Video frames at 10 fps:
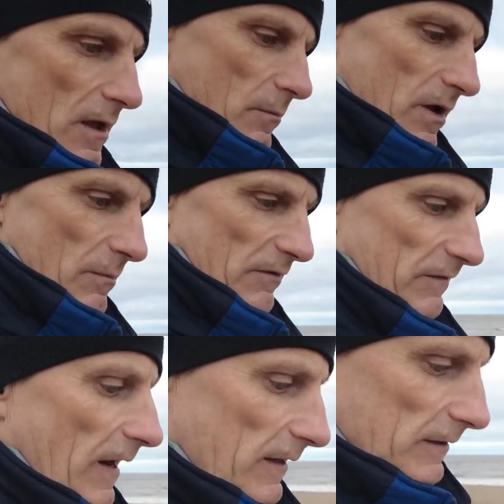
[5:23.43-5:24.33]
me and my
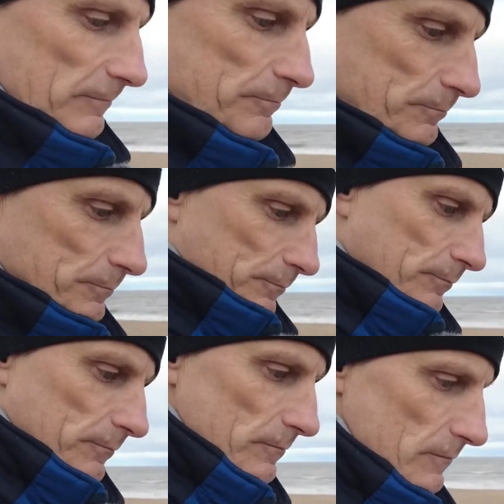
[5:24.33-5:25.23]
friend,
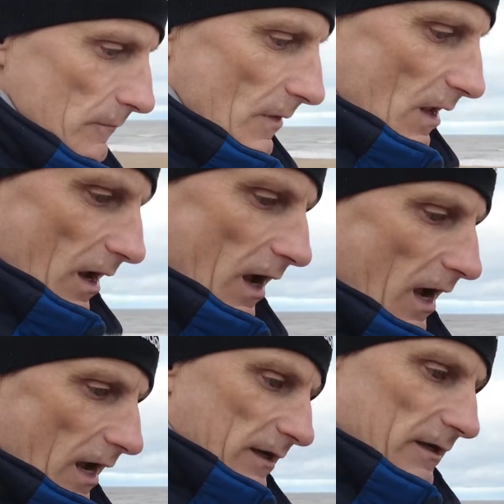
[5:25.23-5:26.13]

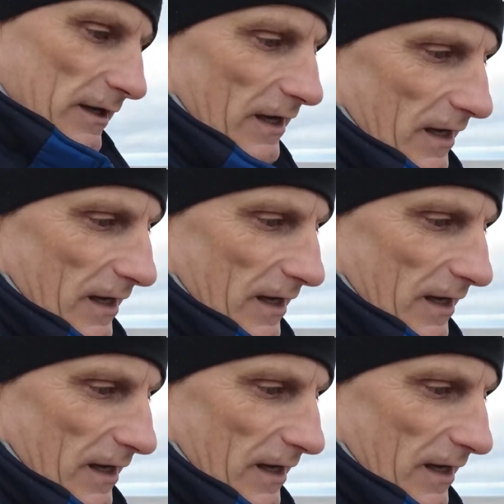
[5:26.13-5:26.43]
and